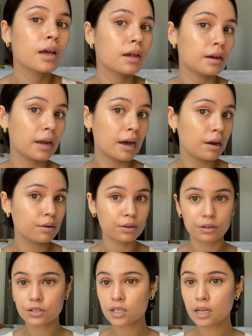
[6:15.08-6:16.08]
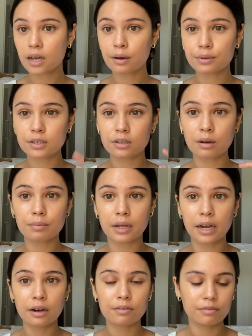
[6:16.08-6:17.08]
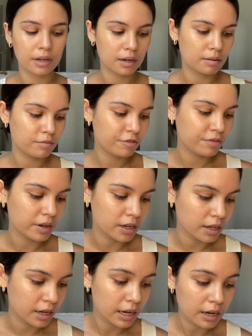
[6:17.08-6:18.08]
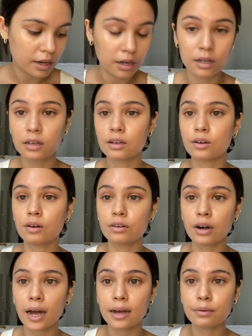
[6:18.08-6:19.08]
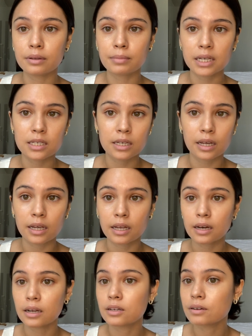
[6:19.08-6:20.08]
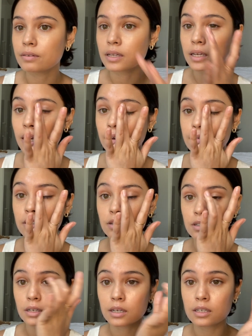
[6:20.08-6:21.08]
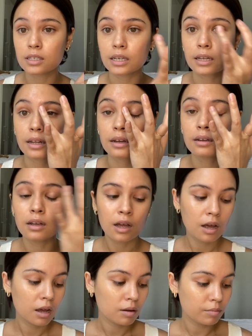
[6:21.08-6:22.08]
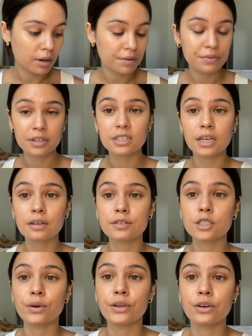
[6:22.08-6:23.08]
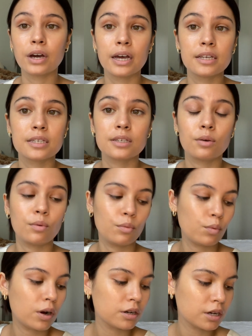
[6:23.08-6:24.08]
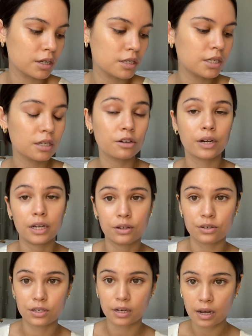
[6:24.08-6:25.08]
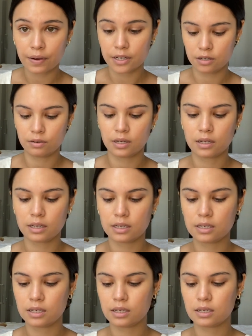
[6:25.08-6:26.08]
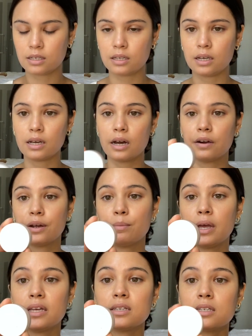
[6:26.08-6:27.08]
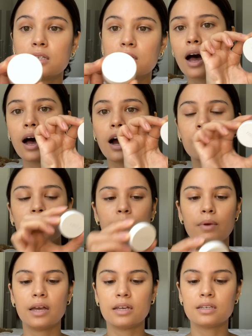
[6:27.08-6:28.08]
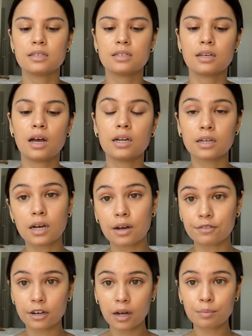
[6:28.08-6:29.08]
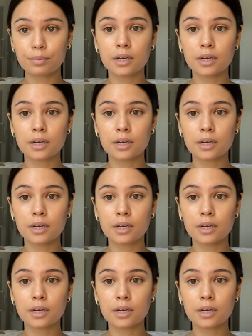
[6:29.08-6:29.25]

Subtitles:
Now, usually I would stop there if like I'm feeling all right with my skin. I don't really have to use a concealer, but for the sake of showing you guys what concealer I use and how I do it, this is the RMS Uncover Up.